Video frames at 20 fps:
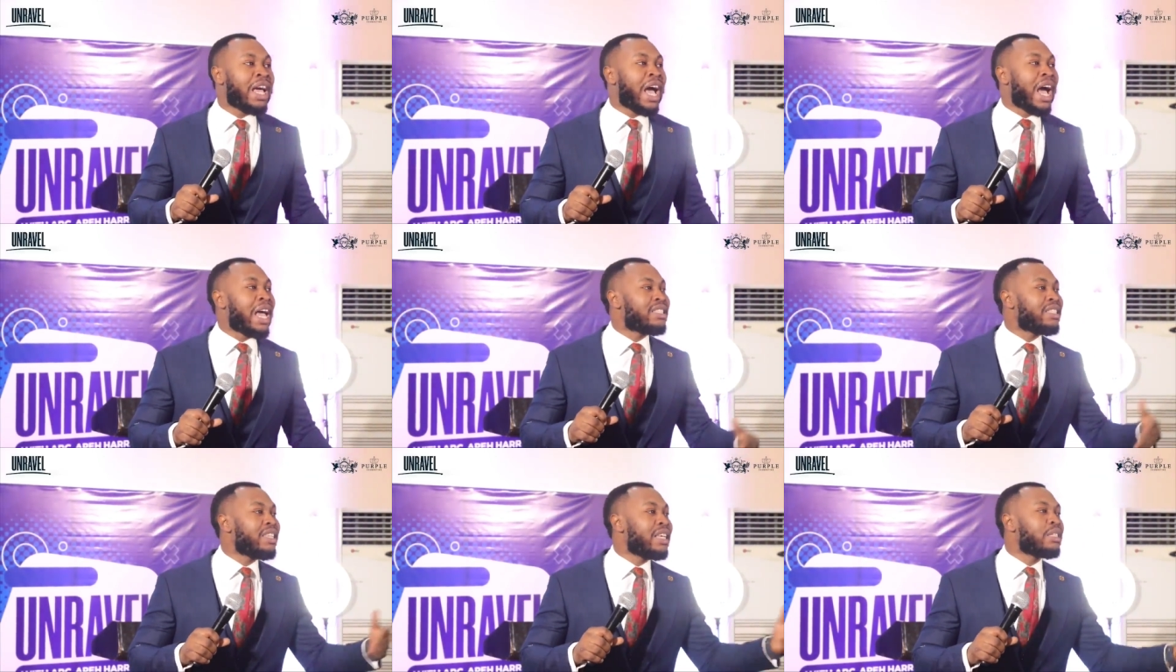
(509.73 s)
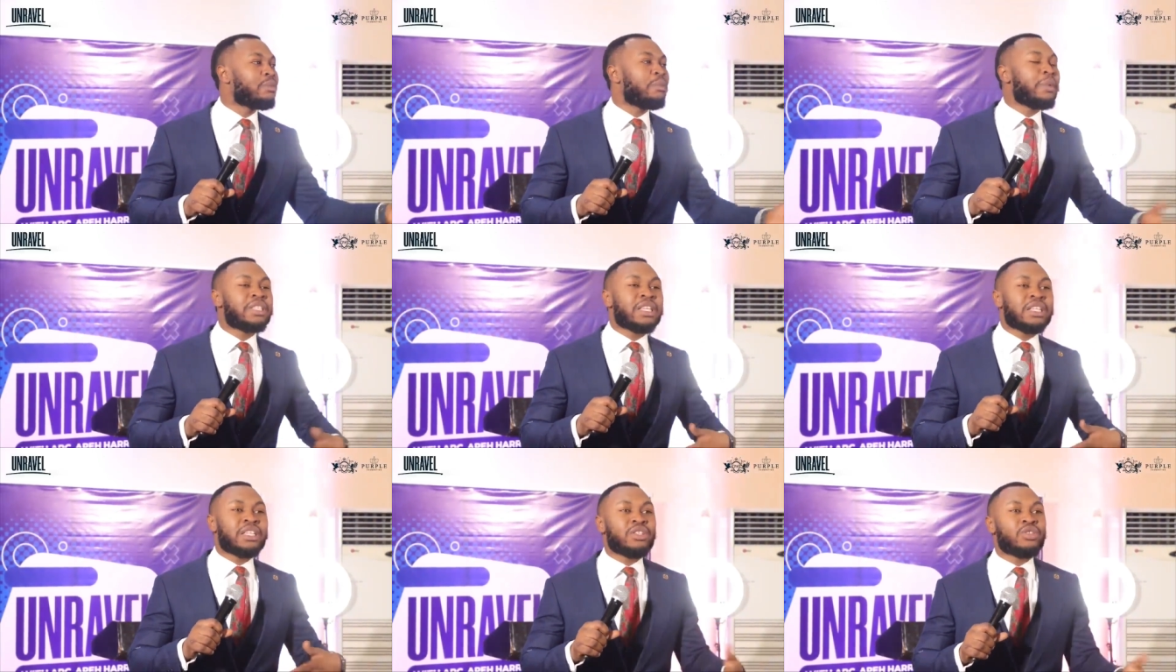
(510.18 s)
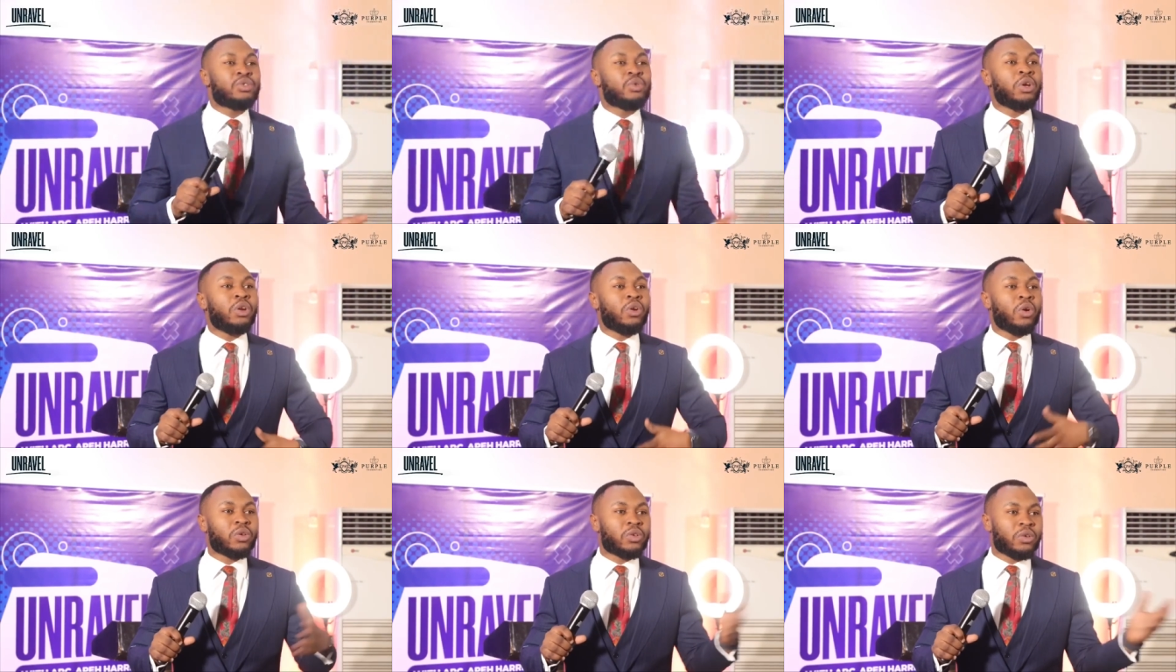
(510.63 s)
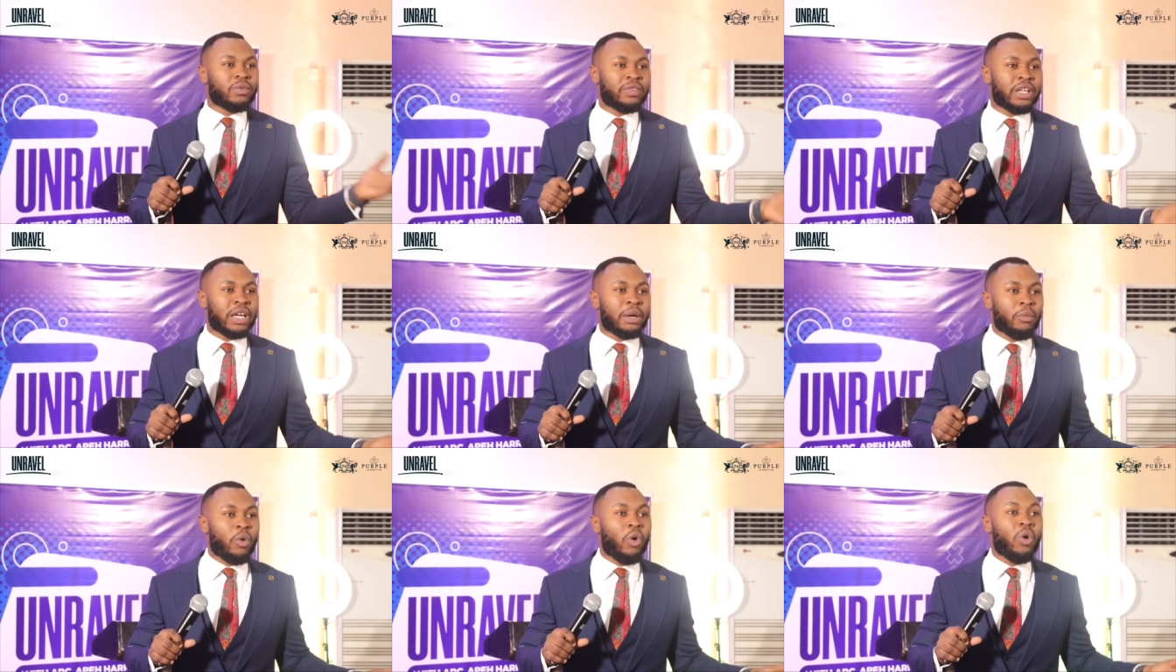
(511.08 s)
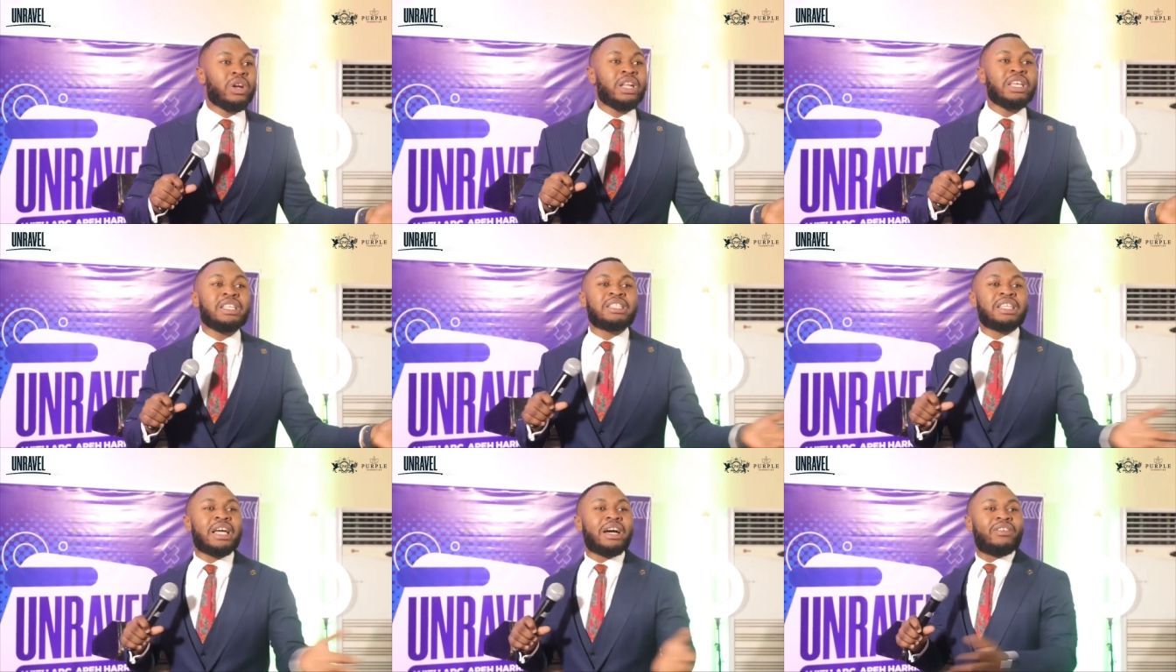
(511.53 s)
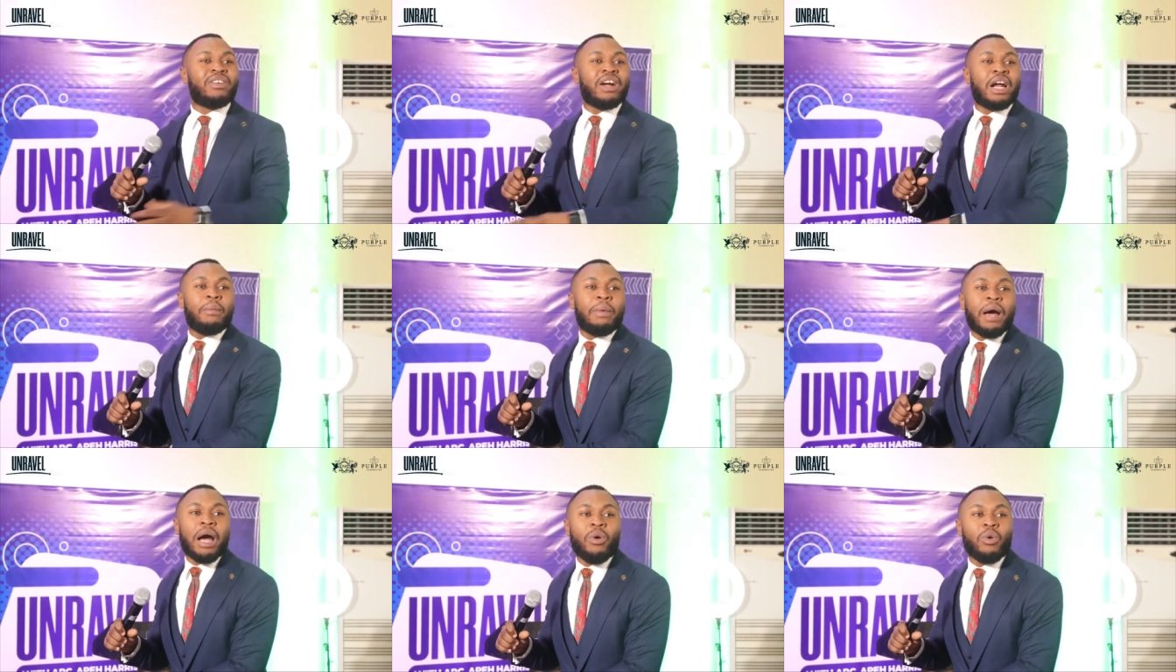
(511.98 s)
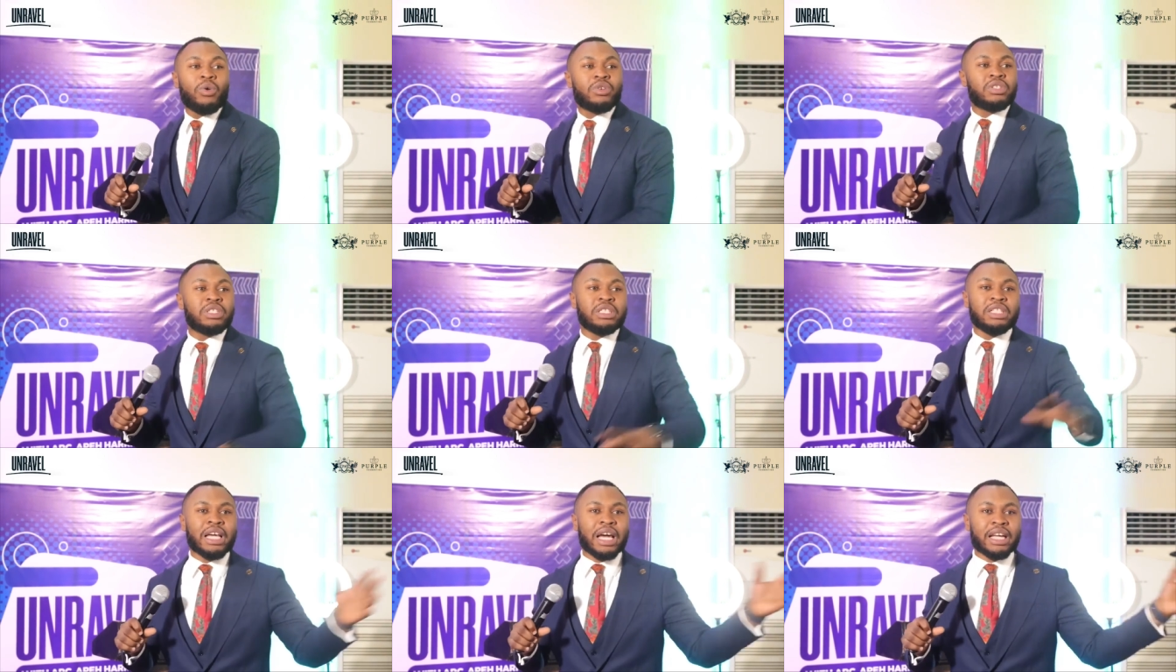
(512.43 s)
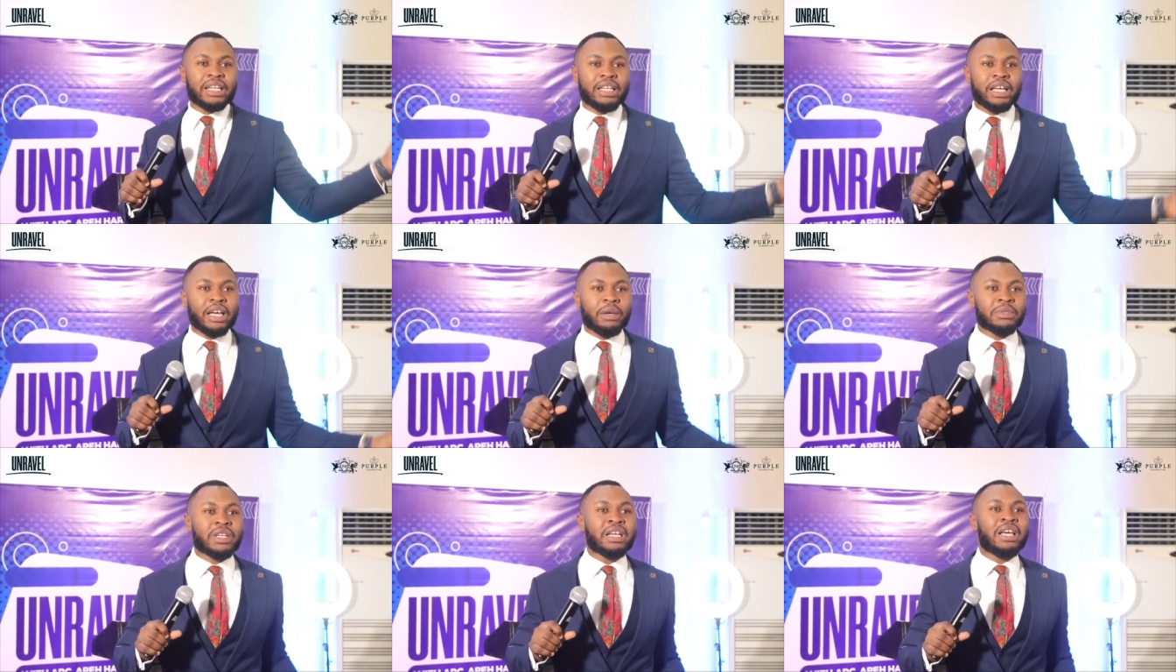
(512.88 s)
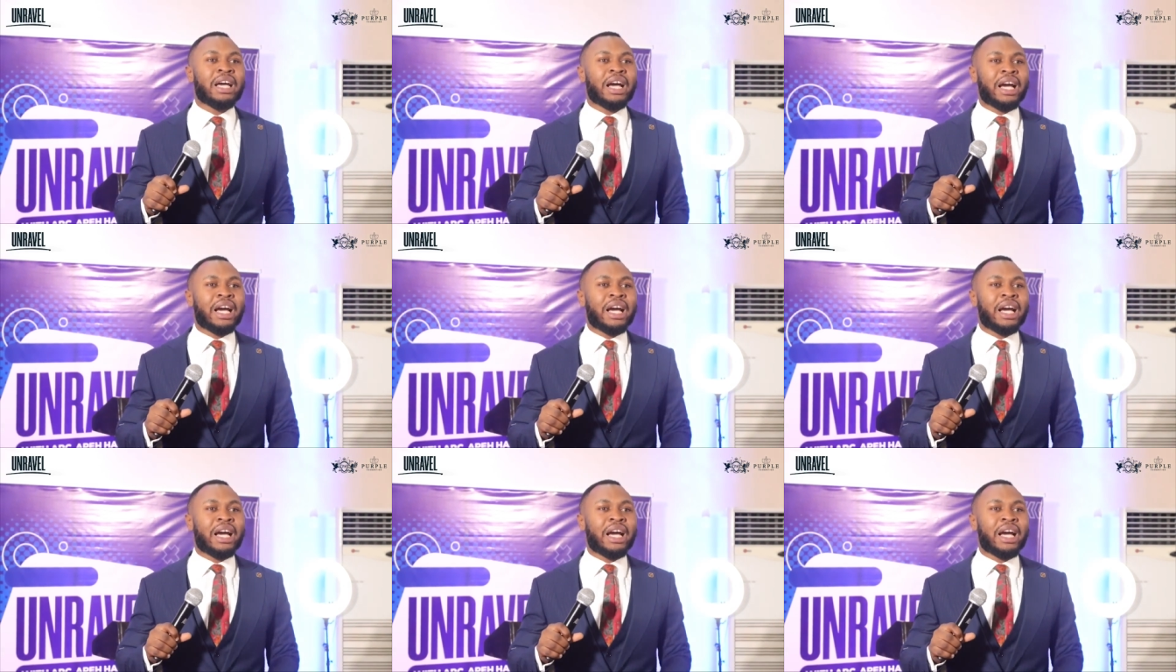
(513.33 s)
I sent messages to a lot of them. On Instagram, I was in their DMs.